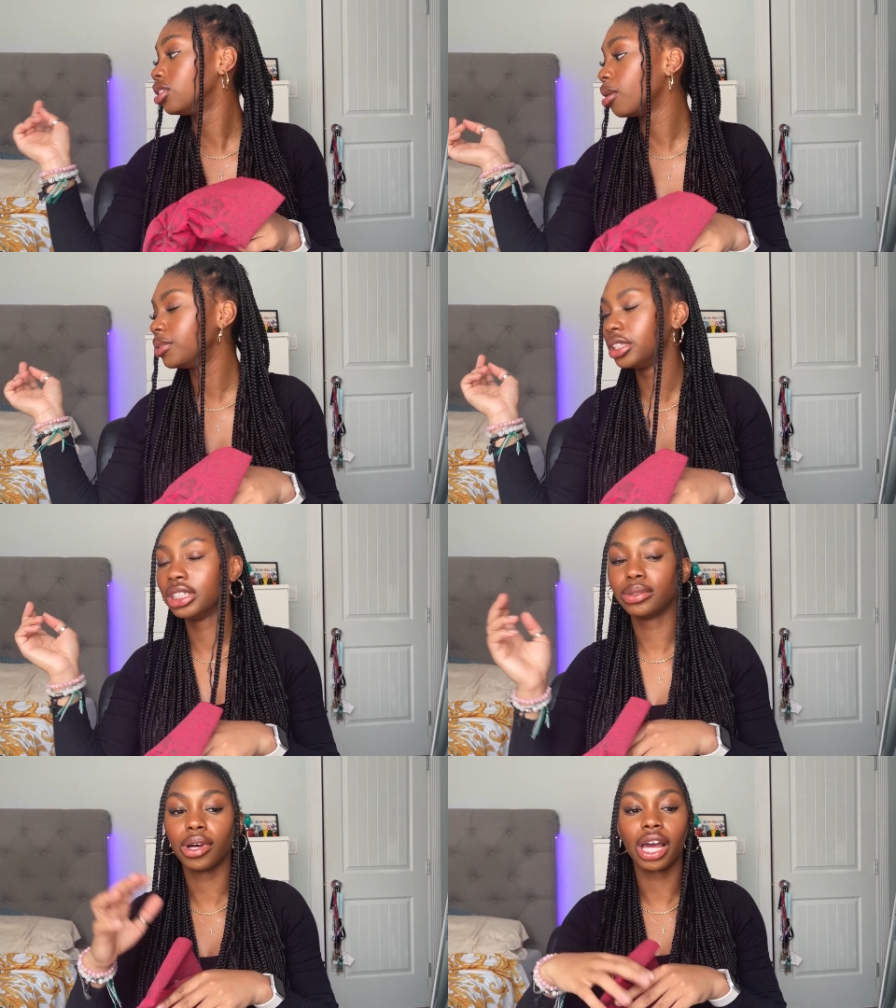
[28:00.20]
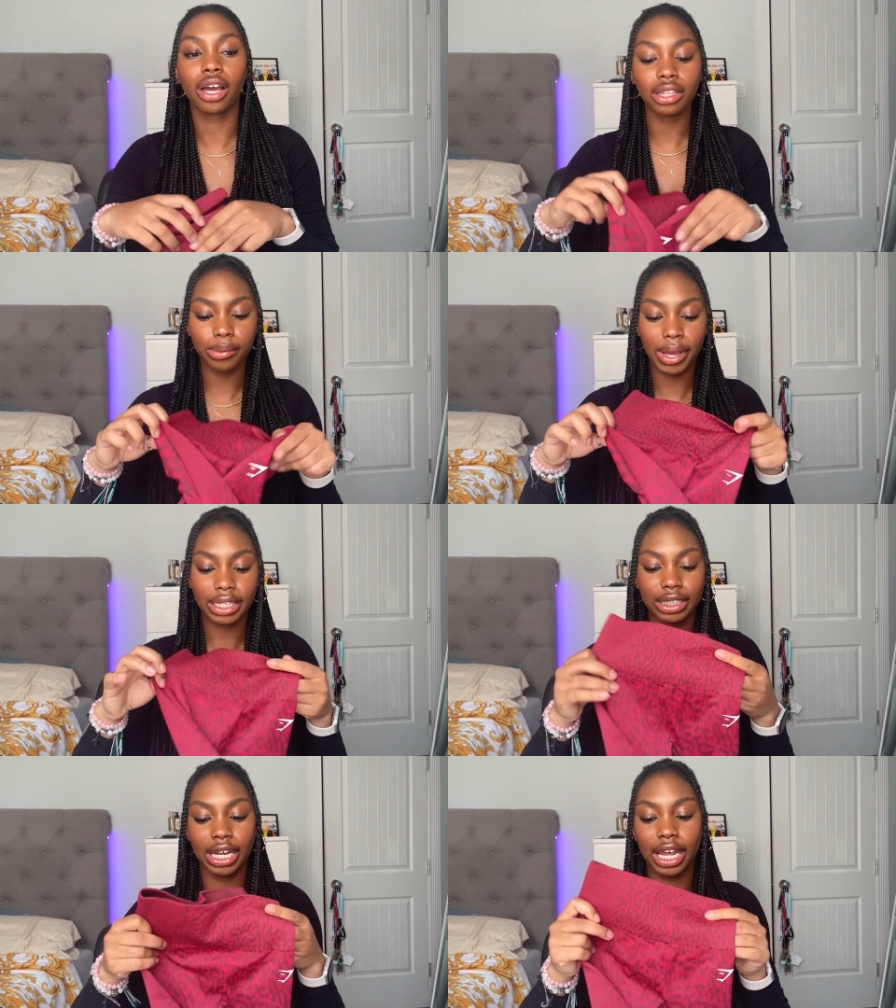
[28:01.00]
top was in the small. I got the
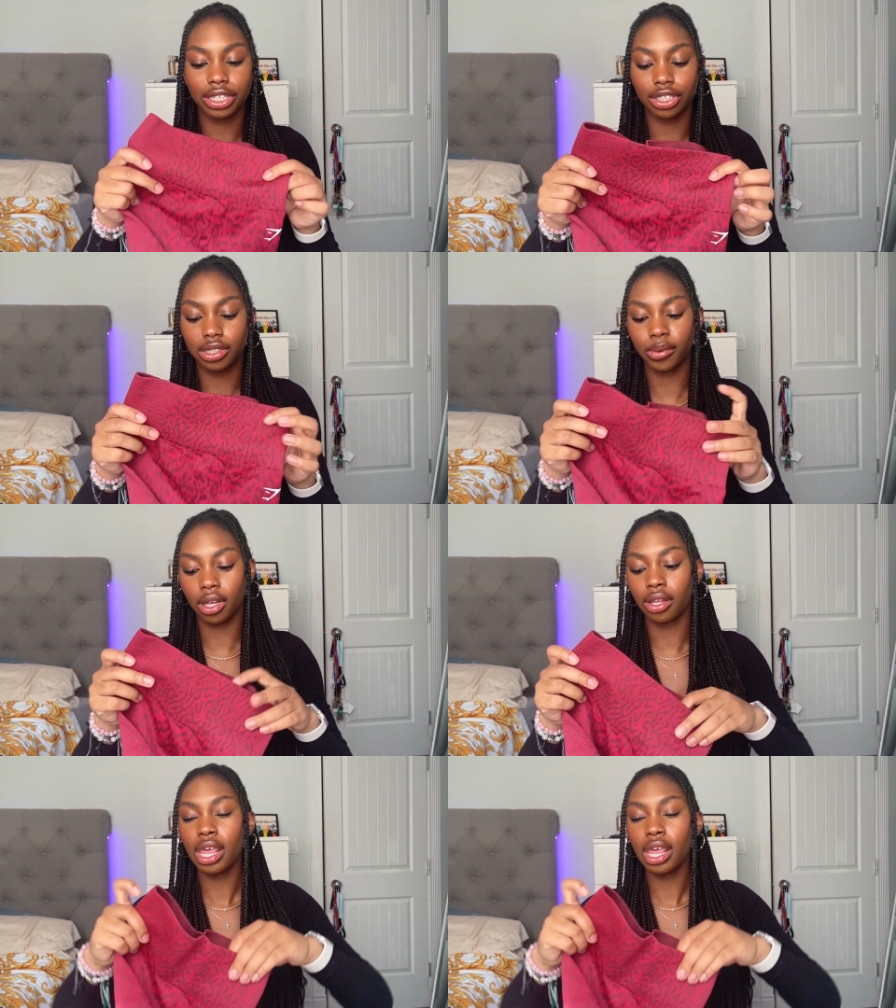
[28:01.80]
pants in the extra small.